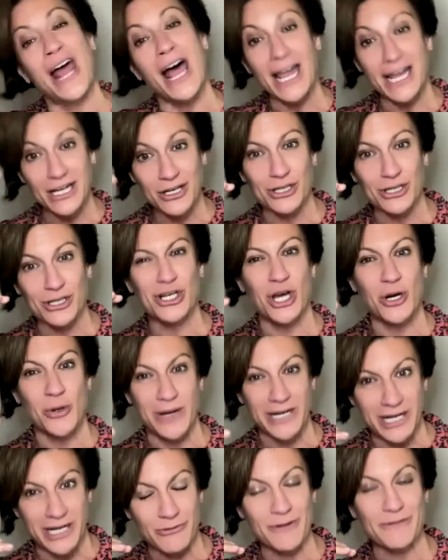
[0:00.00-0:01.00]
I could go
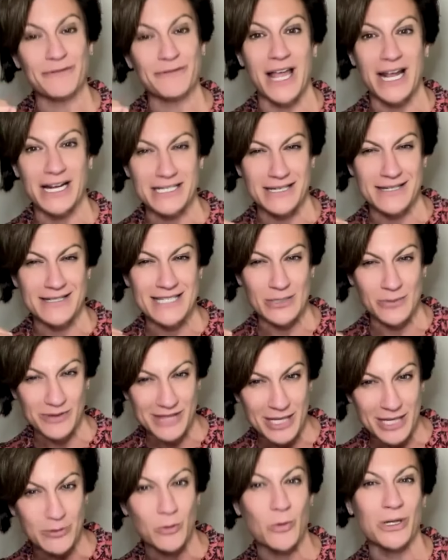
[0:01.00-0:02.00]
in and reflect and see what
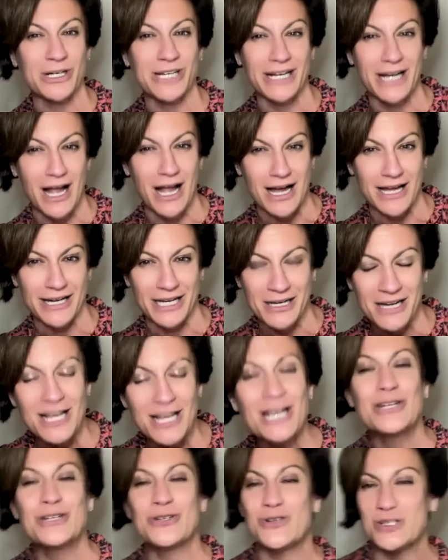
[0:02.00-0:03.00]
they were working on and
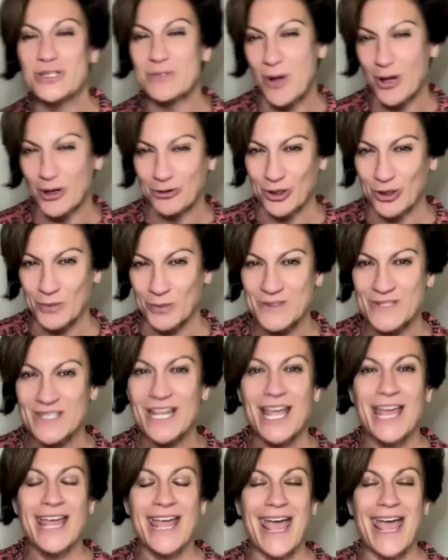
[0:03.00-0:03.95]
do small groups.